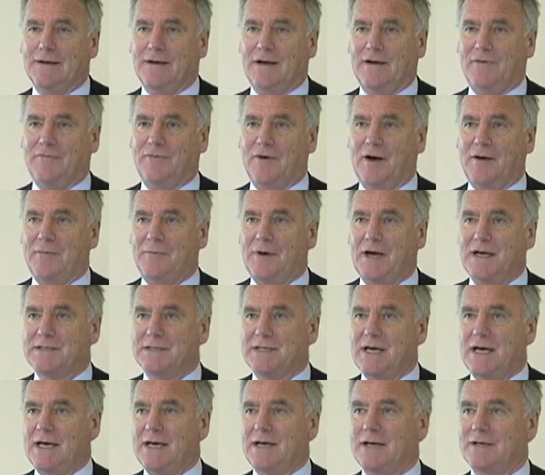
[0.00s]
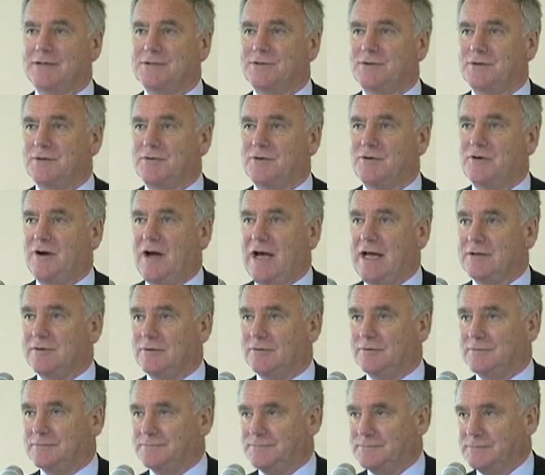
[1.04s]
if I might say, a sort of
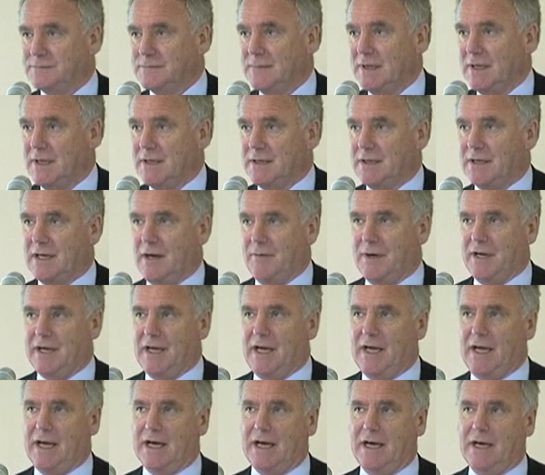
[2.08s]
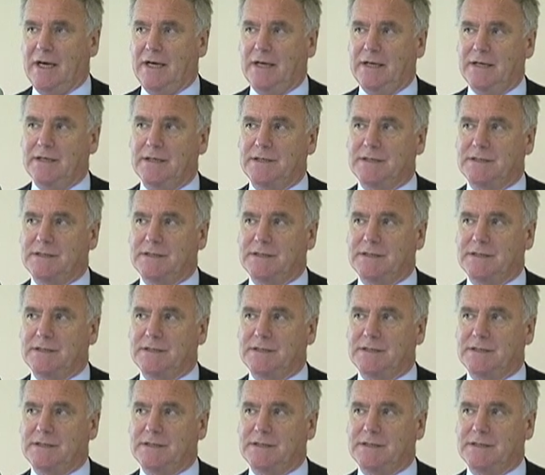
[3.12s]
cradle coming here,